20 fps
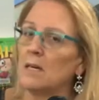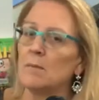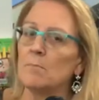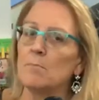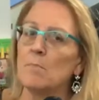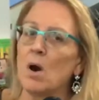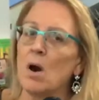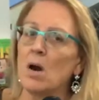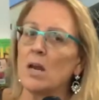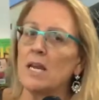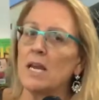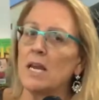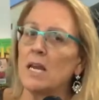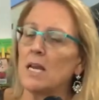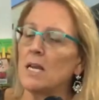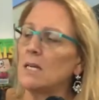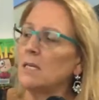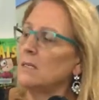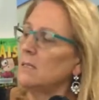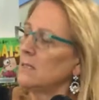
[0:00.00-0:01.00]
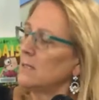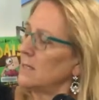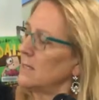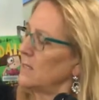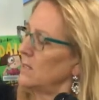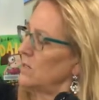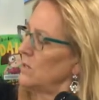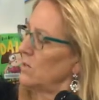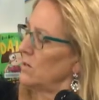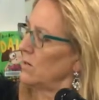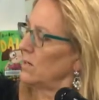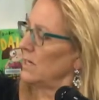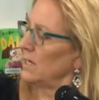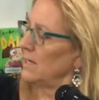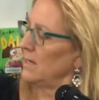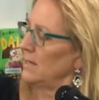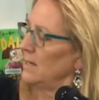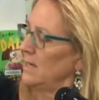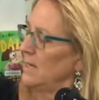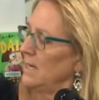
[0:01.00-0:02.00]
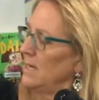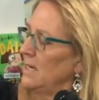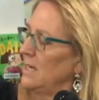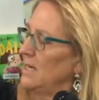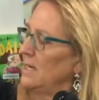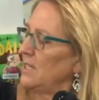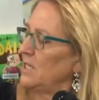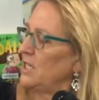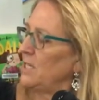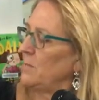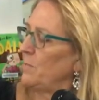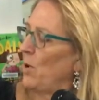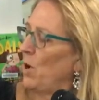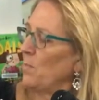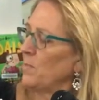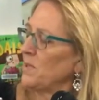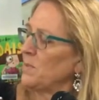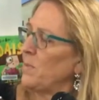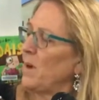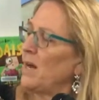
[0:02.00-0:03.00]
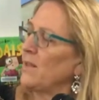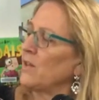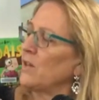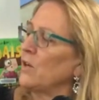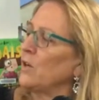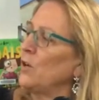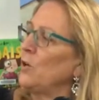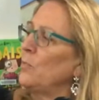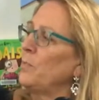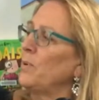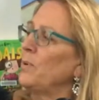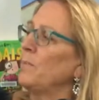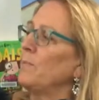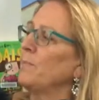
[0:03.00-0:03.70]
Morning, says Dora as she pops by the coop.